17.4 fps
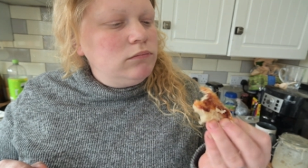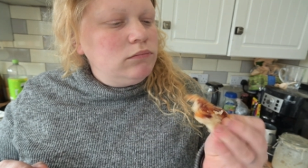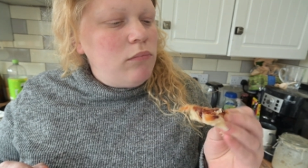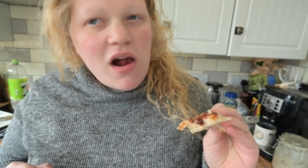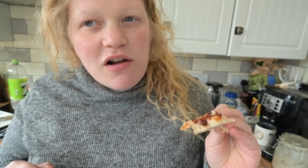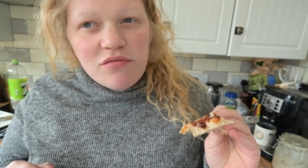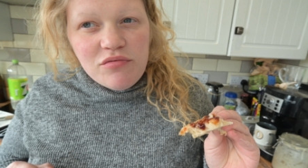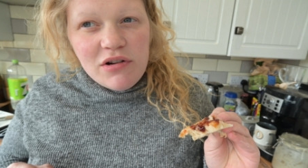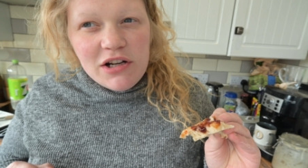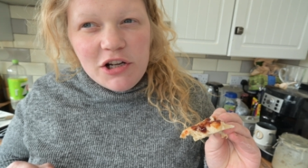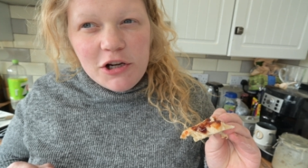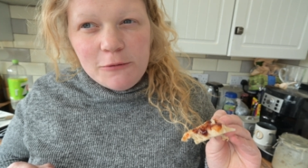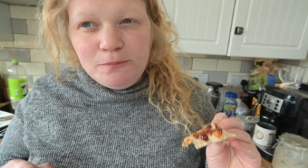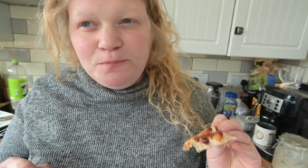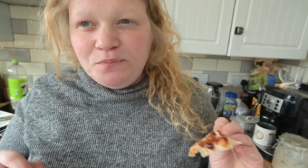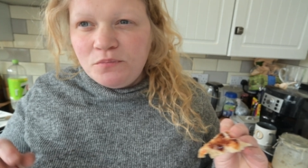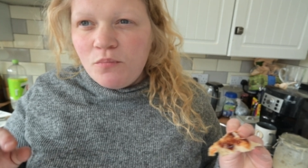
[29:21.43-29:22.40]
It's really
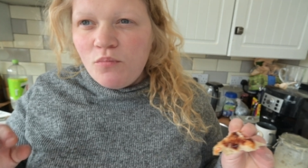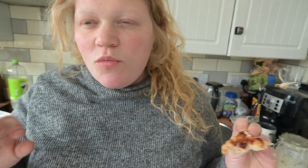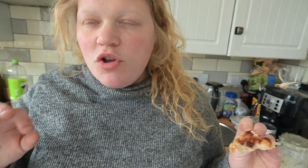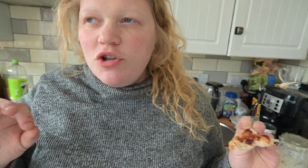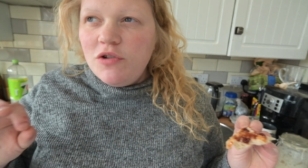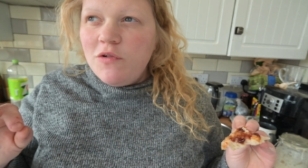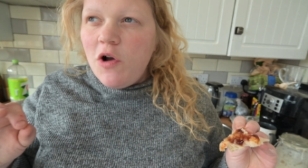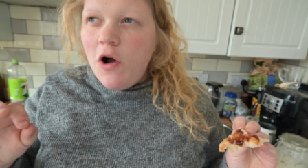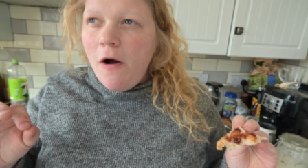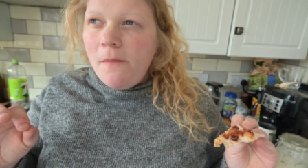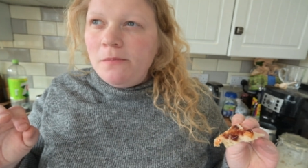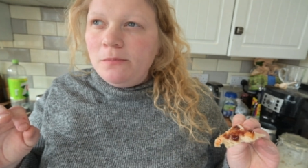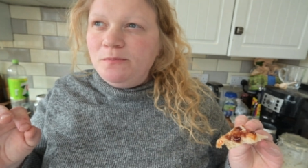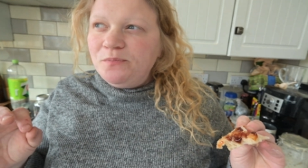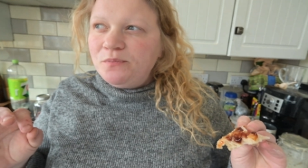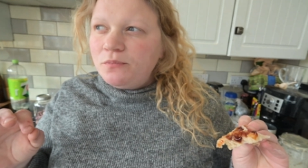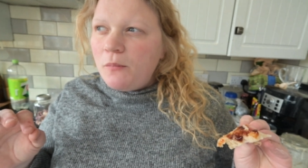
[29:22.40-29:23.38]
good because you've
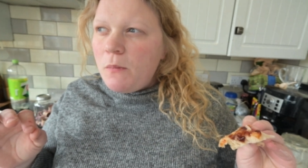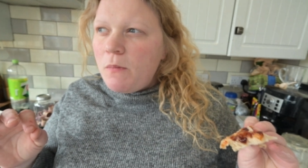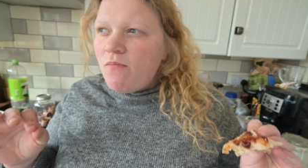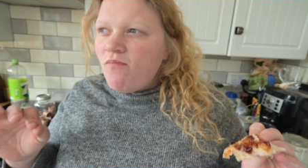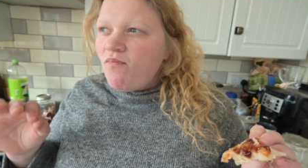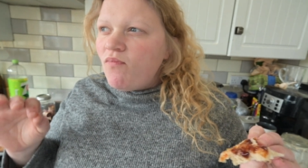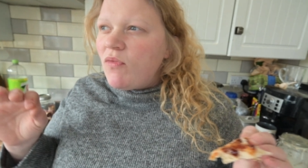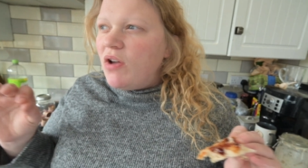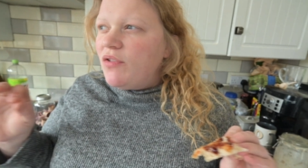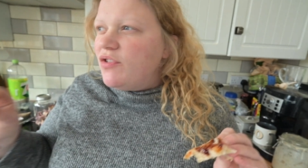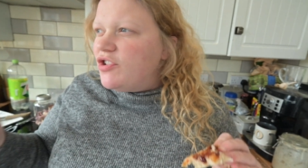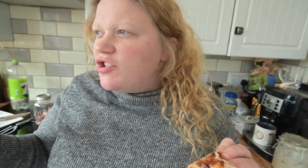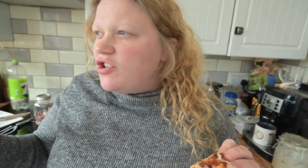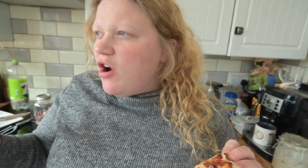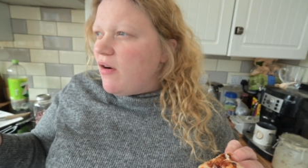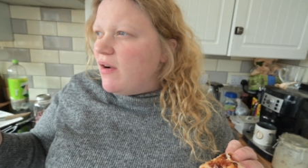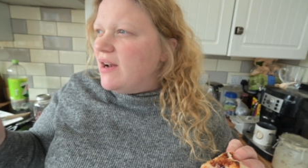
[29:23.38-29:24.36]
got the
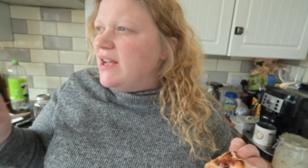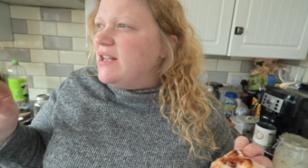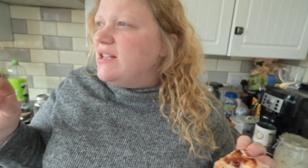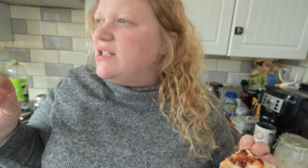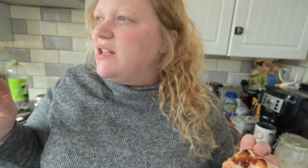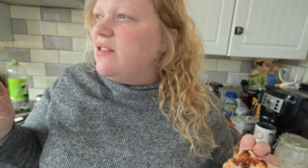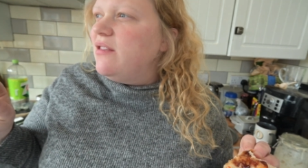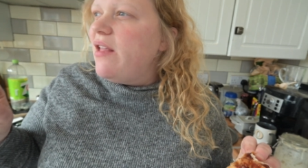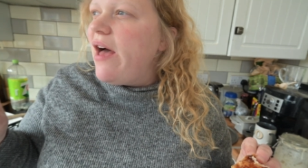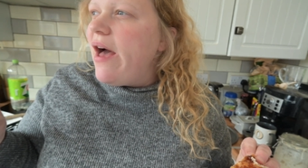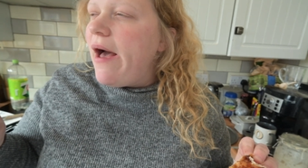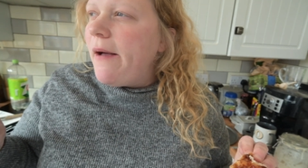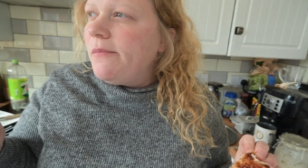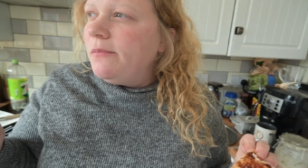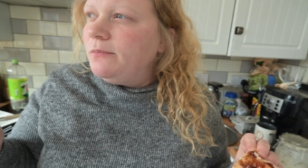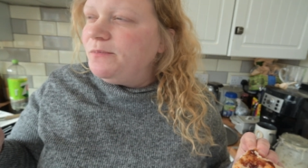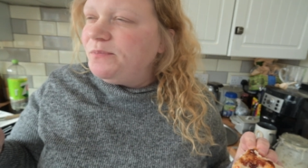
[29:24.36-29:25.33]
star anise in
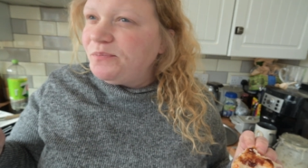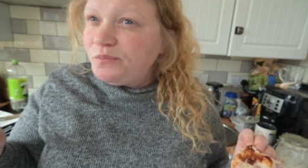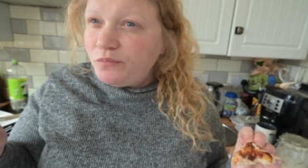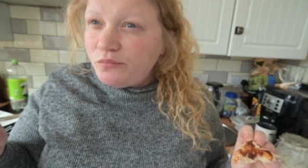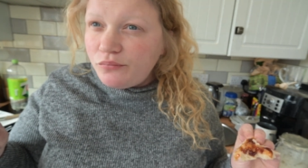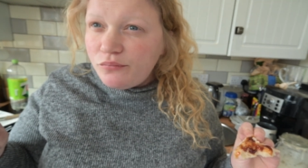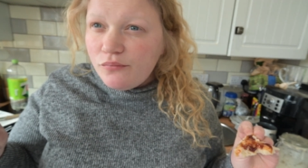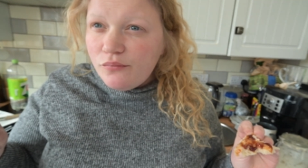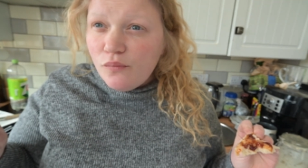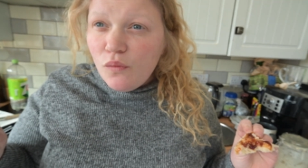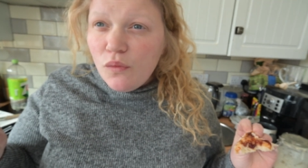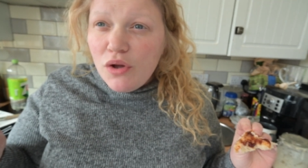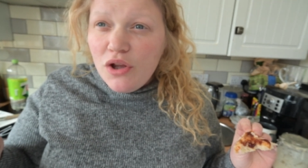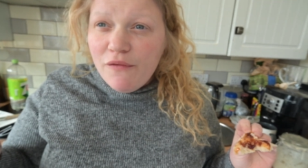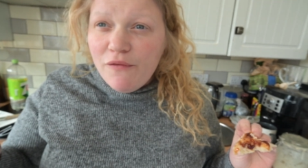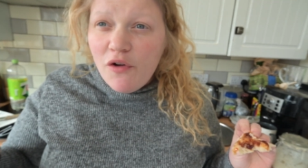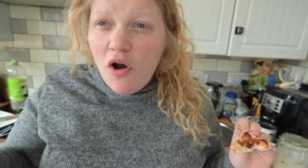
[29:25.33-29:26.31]
there,
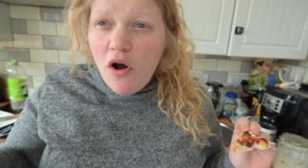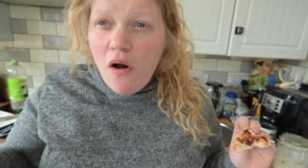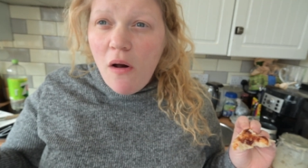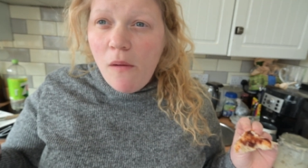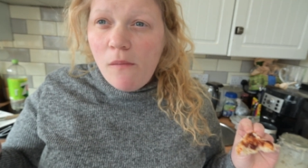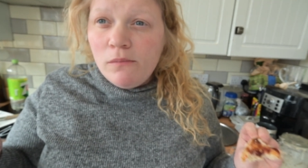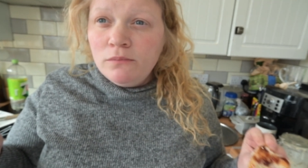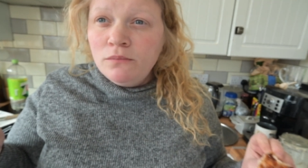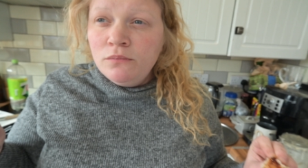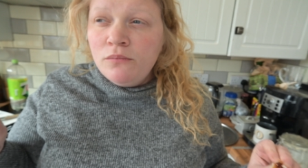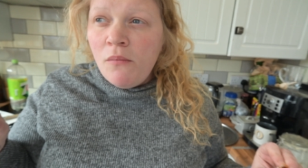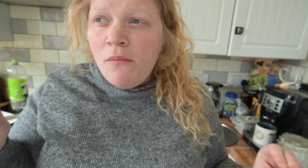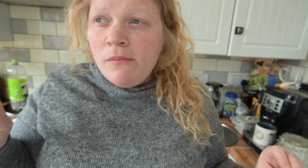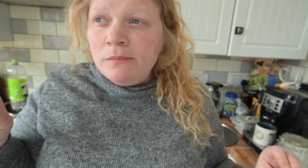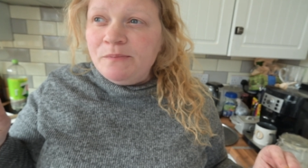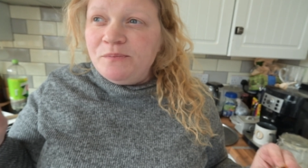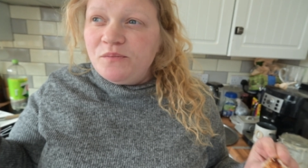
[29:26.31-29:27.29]
you've got
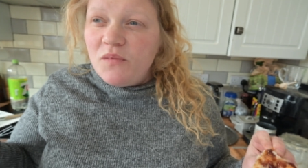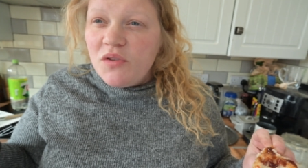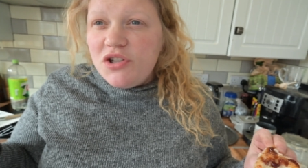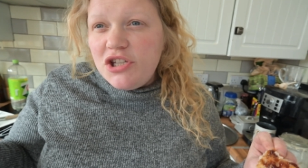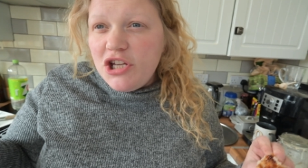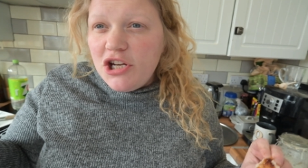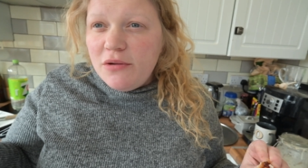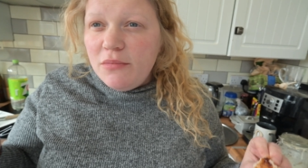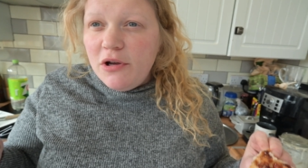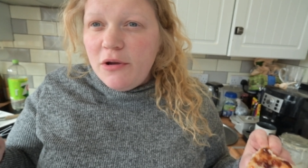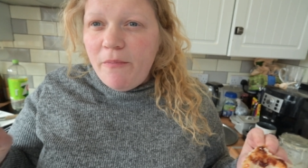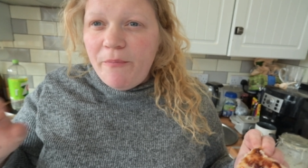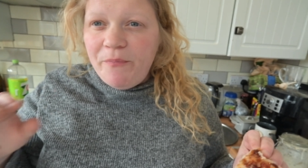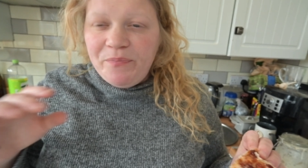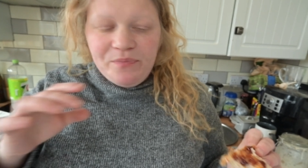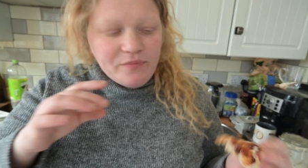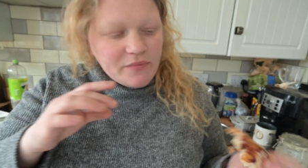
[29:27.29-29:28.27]

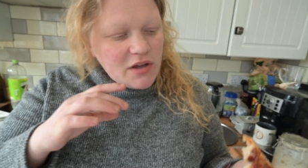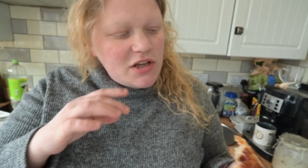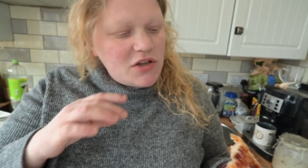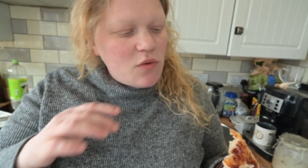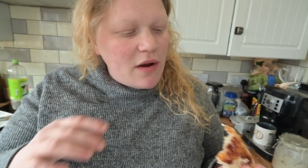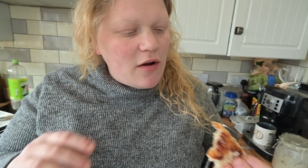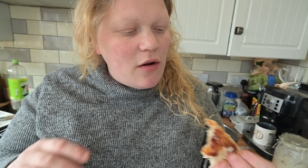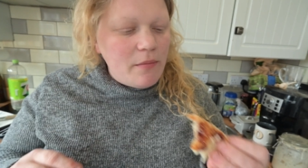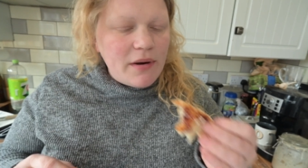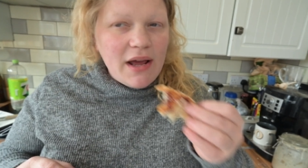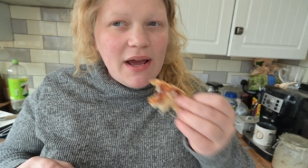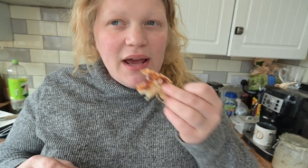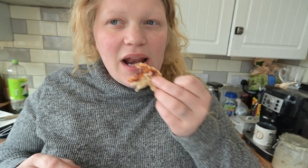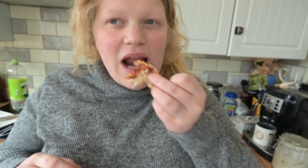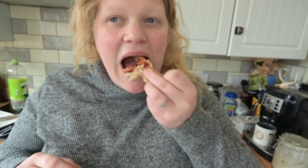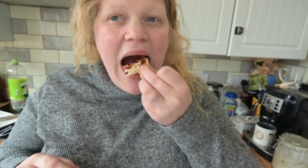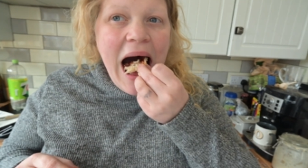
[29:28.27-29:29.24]
cinnamon. It's quite
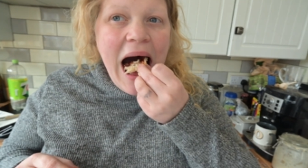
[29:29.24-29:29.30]
complicated.